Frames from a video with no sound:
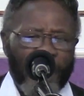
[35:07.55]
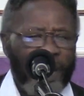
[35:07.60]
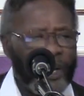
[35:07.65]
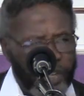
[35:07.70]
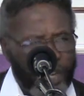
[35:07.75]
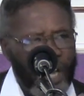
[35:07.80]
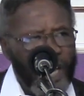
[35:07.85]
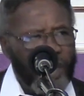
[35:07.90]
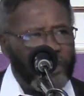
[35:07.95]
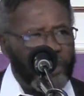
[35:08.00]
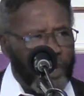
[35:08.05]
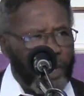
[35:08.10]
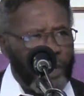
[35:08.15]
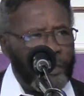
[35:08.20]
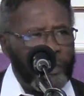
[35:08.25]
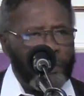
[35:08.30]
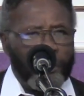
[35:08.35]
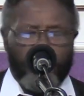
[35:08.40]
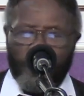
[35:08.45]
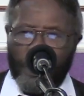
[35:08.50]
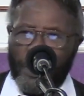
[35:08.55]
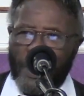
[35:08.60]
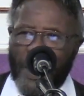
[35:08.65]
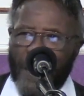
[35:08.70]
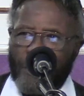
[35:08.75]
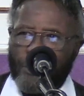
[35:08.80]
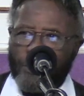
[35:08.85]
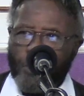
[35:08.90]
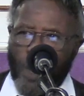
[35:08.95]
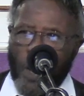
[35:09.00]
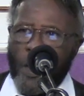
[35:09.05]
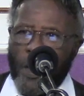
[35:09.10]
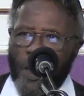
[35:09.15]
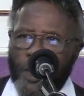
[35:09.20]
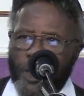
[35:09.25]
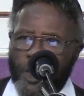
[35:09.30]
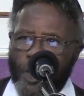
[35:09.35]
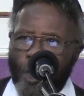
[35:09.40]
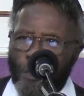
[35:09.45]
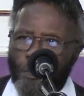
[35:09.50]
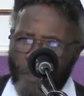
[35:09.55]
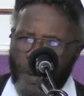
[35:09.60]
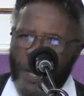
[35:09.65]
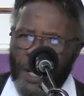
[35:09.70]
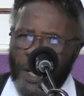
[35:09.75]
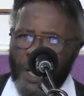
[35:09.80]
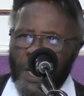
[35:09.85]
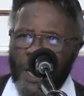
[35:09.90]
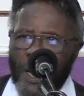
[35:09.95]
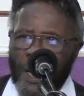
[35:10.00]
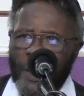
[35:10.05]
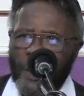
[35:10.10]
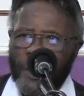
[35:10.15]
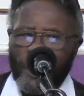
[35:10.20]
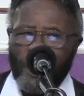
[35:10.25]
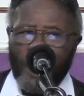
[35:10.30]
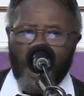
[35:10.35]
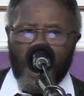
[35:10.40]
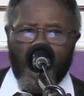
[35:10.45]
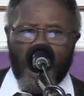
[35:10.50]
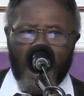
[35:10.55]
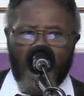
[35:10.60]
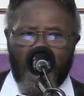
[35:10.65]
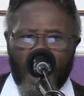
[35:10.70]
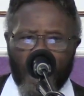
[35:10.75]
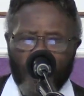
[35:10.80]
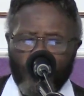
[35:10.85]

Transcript: and pay attention to that word dominion,